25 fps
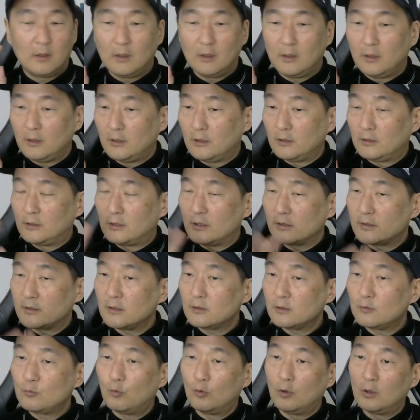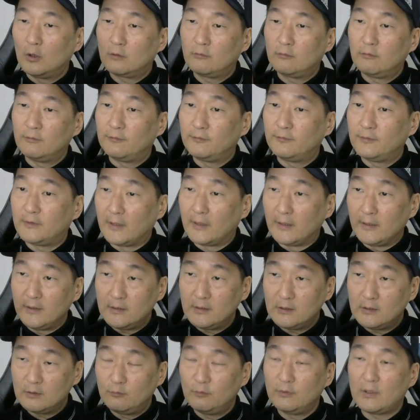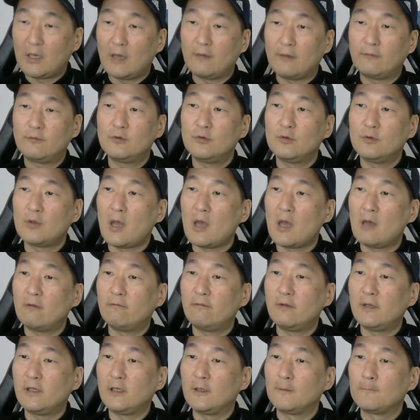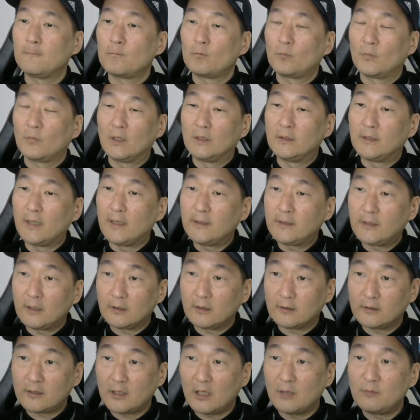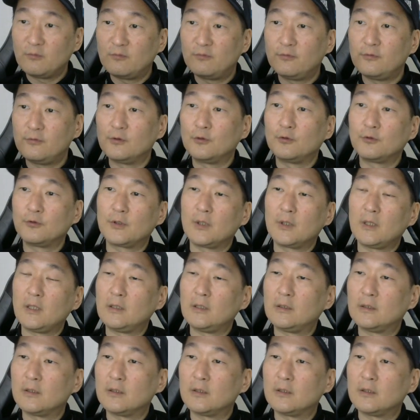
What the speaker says: It doesn't work with date. We have to have a date and time field in the